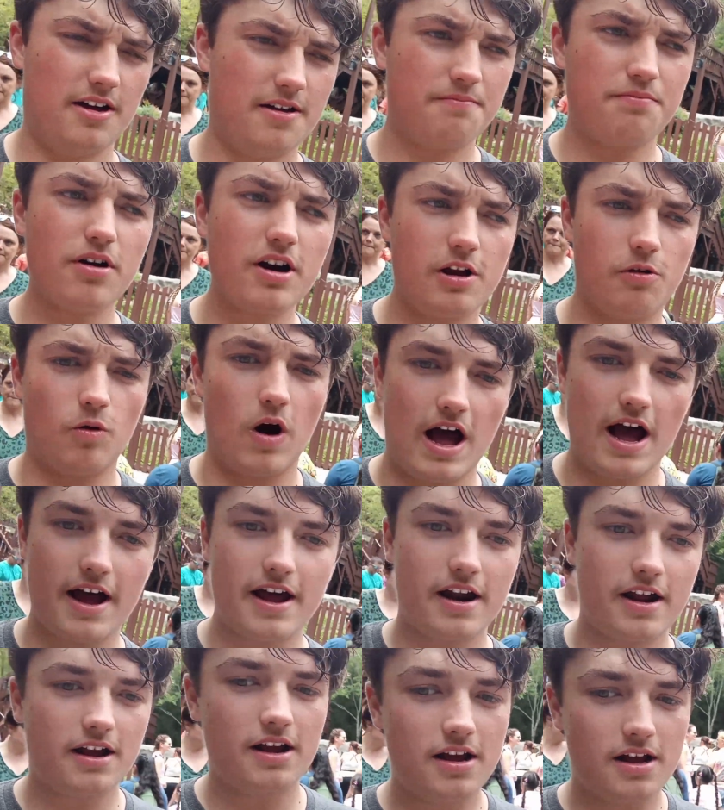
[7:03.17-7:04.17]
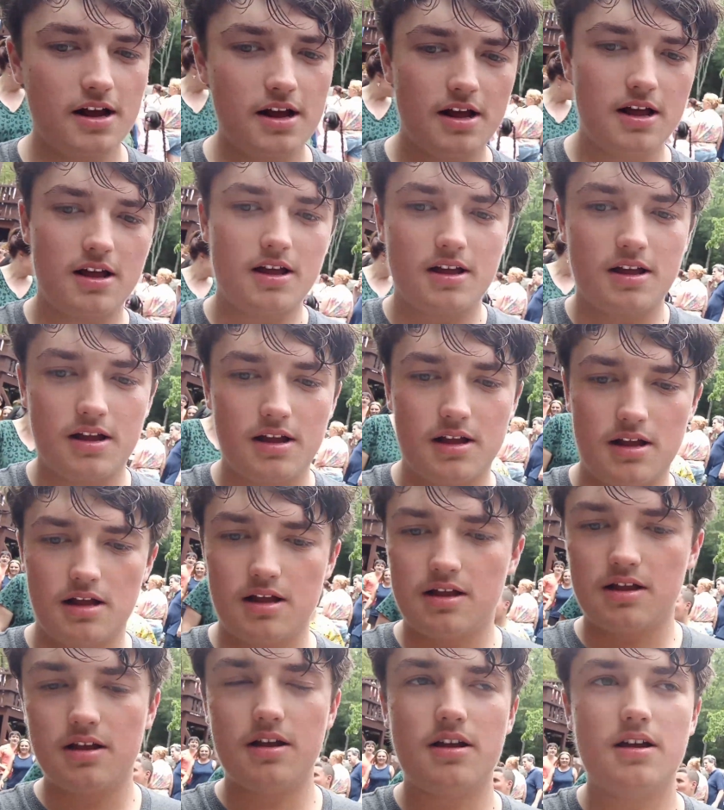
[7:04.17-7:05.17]
pretty wet.
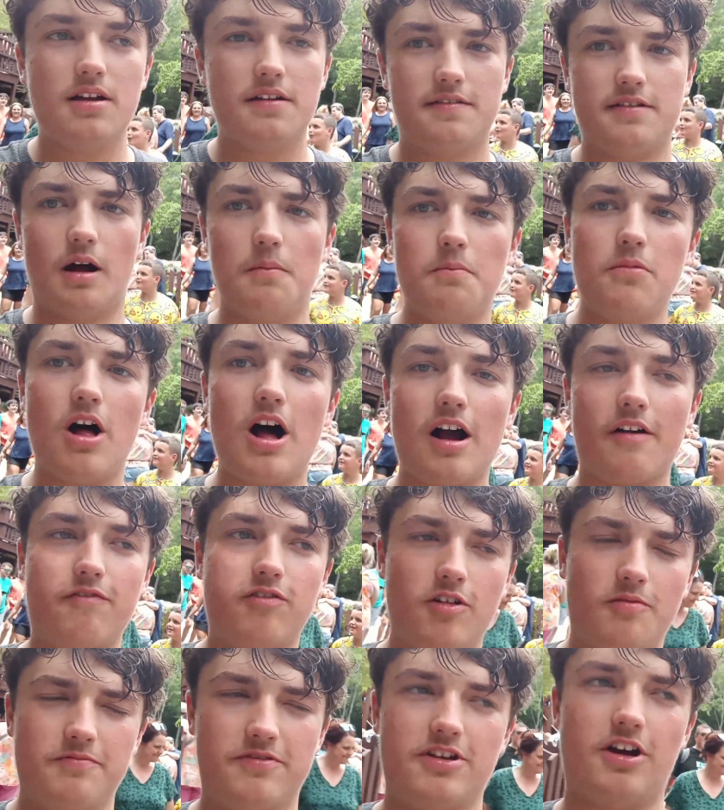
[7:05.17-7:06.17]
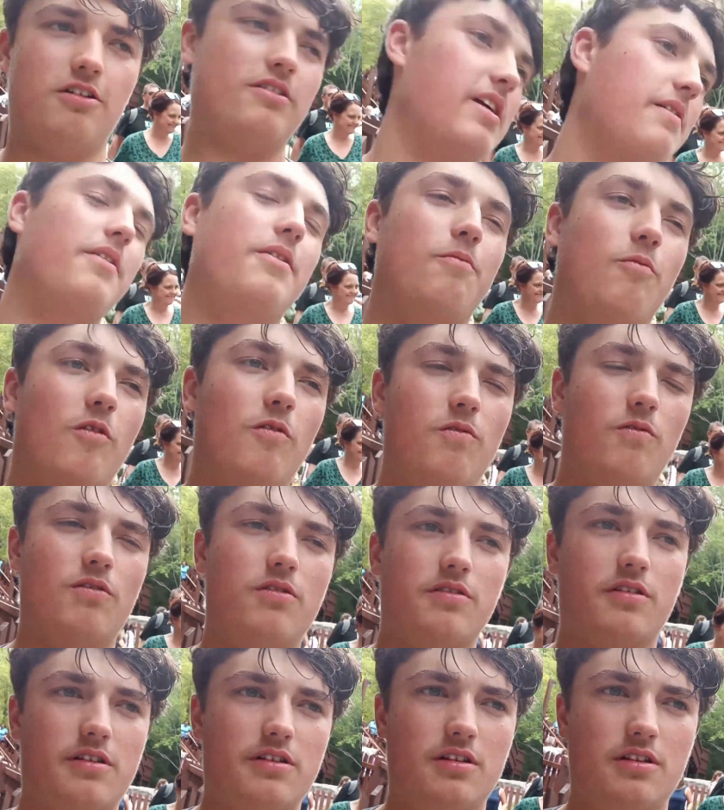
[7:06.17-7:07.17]
Some log flumes
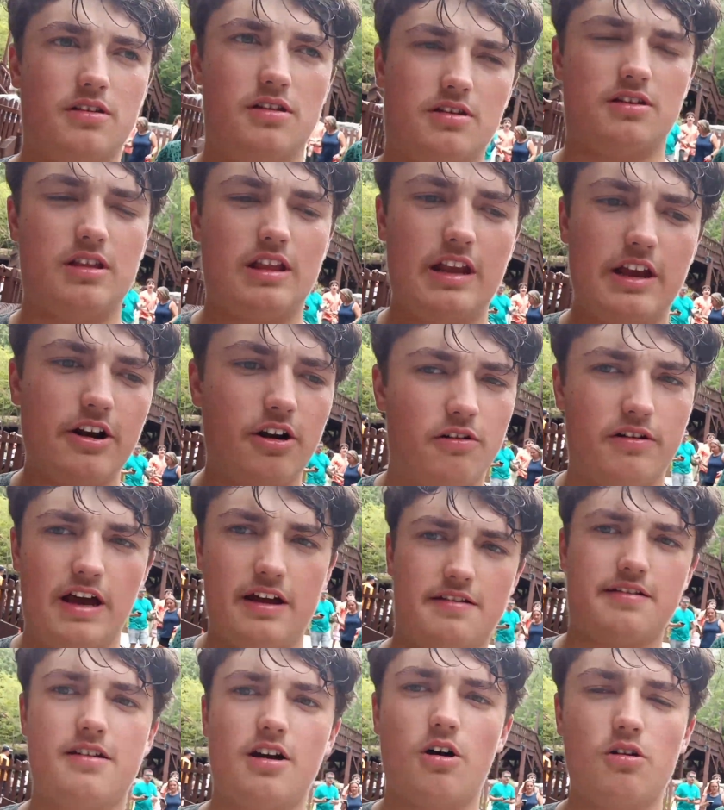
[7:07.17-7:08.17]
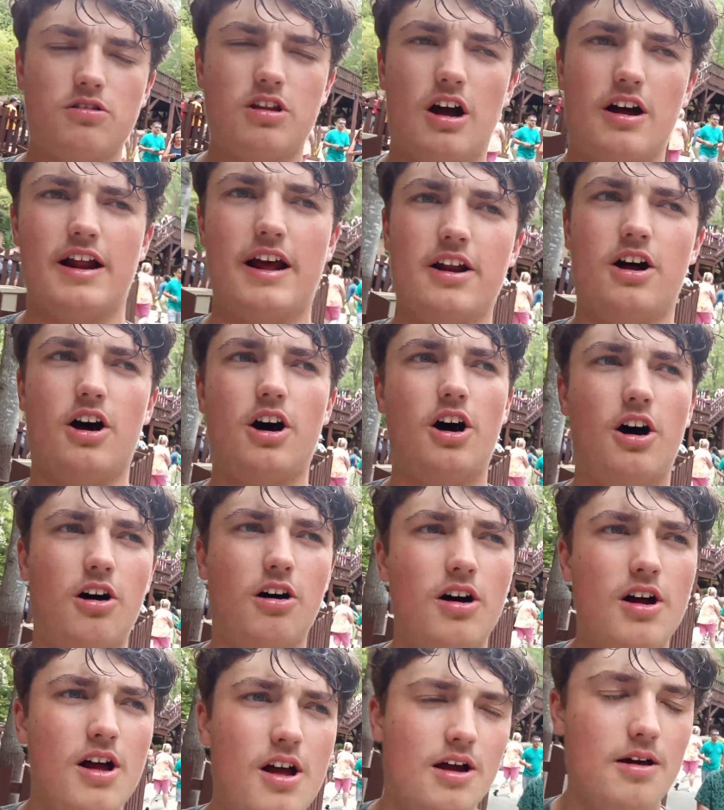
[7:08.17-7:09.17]
you don't get soaked on at all.
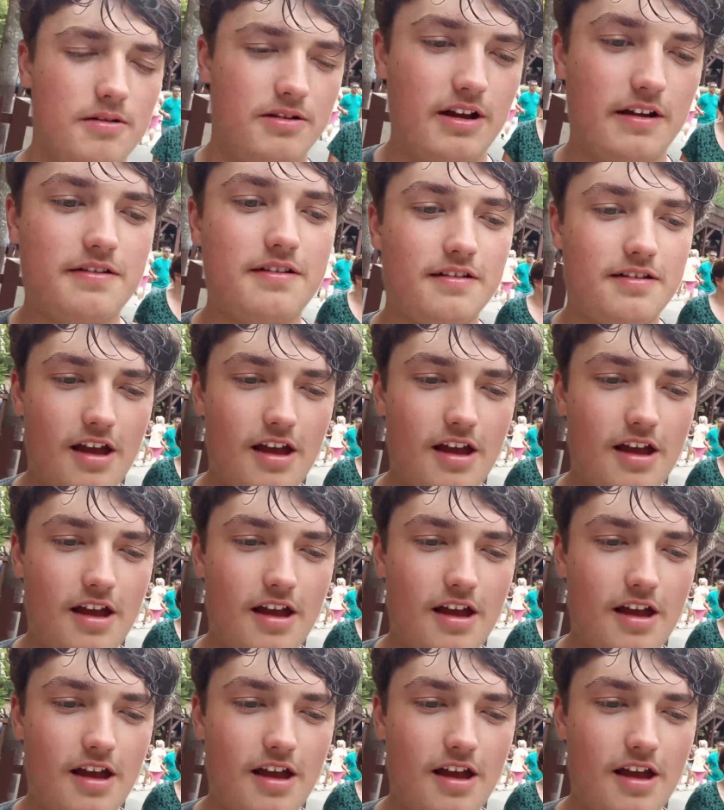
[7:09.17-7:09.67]
This is